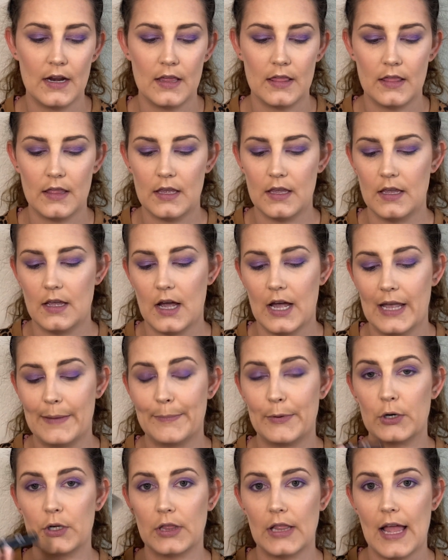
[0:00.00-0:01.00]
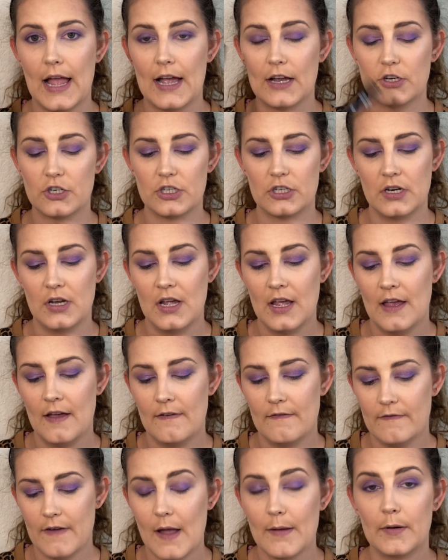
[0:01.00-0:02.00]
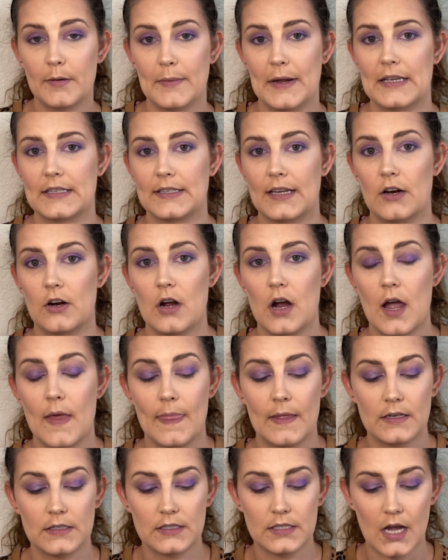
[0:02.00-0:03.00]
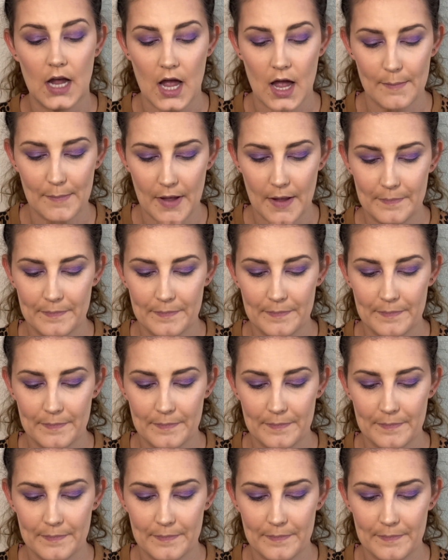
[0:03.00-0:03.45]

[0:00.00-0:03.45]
the Hyper Lash Fiber Mascara on the top.